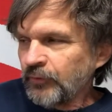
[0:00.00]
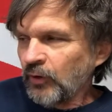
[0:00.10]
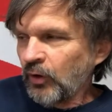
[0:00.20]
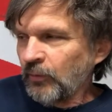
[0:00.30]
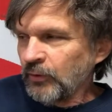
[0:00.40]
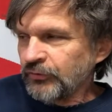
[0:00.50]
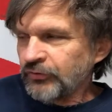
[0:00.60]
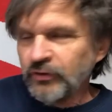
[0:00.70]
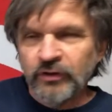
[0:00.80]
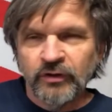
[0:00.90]

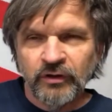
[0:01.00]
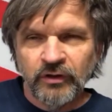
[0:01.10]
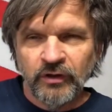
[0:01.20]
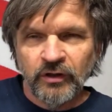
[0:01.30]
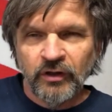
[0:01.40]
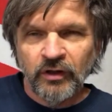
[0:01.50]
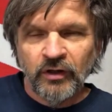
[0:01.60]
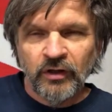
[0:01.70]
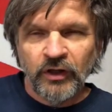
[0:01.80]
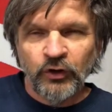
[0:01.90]
almost
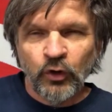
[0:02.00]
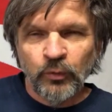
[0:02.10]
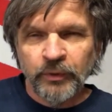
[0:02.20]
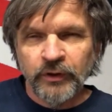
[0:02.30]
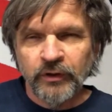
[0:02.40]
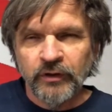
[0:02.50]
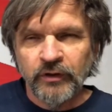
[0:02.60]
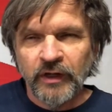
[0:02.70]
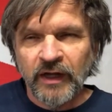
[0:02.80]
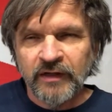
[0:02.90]
an open,
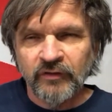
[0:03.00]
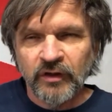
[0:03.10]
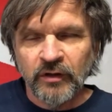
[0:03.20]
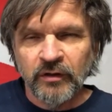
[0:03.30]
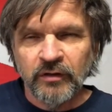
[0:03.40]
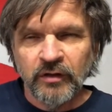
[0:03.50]
not even